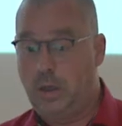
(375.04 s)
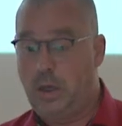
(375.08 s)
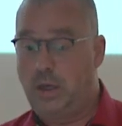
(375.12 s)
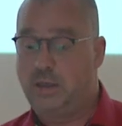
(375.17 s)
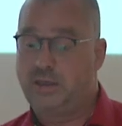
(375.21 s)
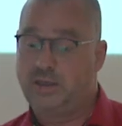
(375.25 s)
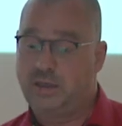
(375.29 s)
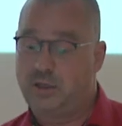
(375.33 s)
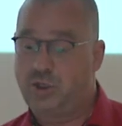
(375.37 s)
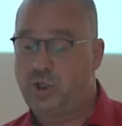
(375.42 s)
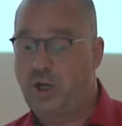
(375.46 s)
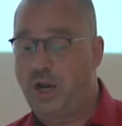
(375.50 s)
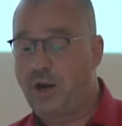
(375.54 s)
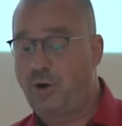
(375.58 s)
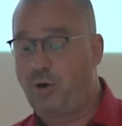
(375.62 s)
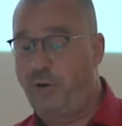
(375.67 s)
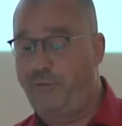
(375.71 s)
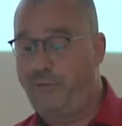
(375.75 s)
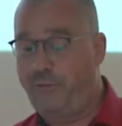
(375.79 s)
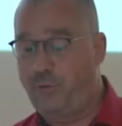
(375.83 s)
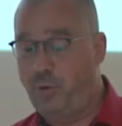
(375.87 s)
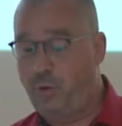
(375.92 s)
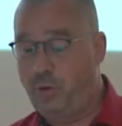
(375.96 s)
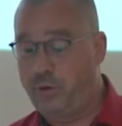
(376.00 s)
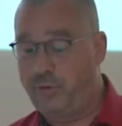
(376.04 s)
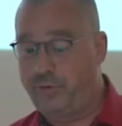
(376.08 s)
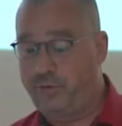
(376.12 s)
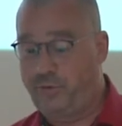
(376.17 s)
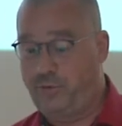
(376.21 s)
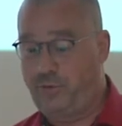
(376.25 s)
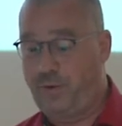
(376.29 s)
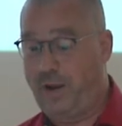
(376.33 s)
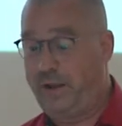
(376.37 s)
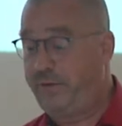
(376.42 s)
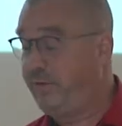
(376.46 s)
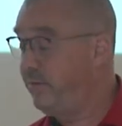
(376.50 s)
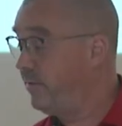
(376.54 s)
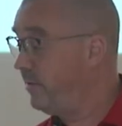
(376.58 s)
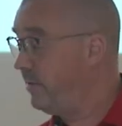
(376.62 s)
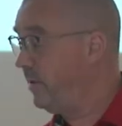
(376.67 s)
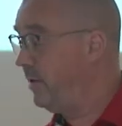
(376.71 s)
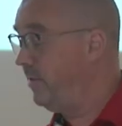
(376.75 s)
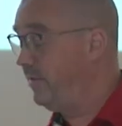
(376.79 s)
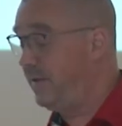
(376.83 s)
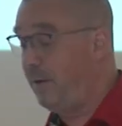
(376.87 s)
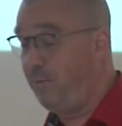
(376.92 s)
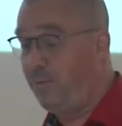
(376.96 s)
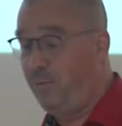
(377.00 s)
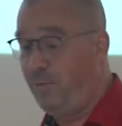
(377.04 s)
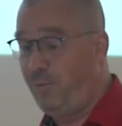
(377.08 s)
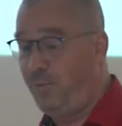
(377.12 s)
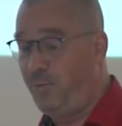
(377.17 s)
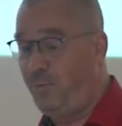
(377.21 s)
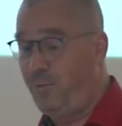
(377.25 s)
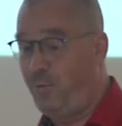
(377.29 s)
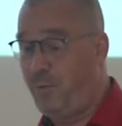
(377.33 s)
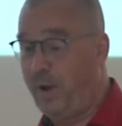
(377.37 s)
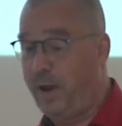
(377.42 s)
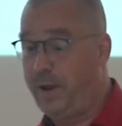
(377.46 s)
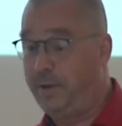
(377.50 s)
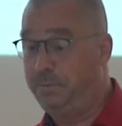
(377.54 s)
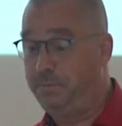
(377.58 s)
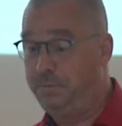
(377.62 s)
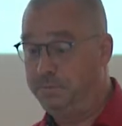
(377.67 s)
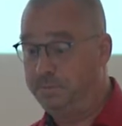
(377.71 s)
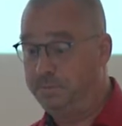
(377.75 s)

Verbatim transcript: It's a jack of all trades in some way.